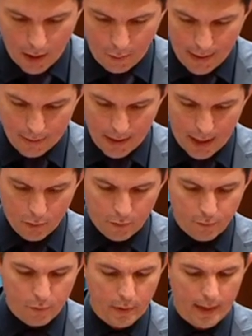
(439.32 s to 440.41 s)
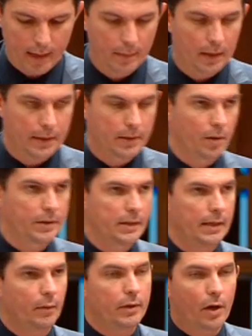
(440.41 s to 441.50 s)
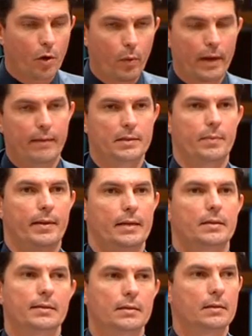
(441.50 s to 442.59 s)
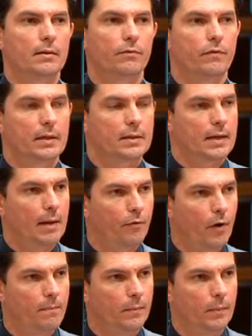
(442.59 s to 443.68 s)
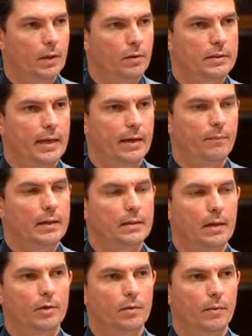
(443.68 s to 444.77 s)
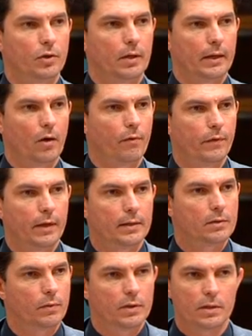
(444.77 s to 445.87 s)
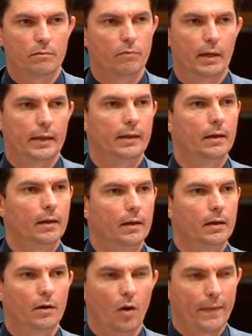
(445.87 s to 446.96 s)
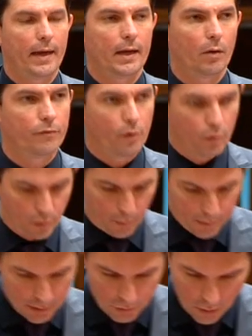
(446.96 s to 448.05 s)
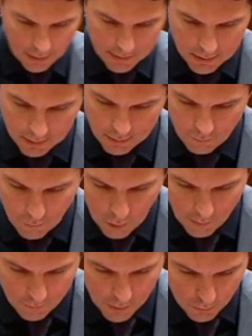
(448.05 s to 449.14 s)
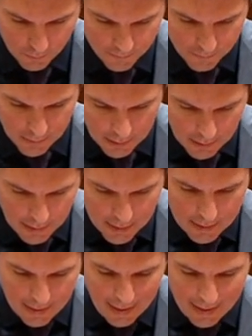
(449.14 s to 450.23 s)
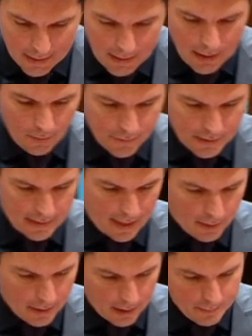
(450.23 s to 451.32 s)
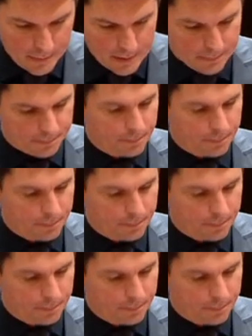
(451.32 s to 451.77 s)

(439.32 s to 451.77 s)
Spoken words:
around $148 million a year. We don't know where SBS's figures come from because they have been deemed commercial in confidence, which is really not that helpful when you're trying to form a view. Now, any of these outcomes,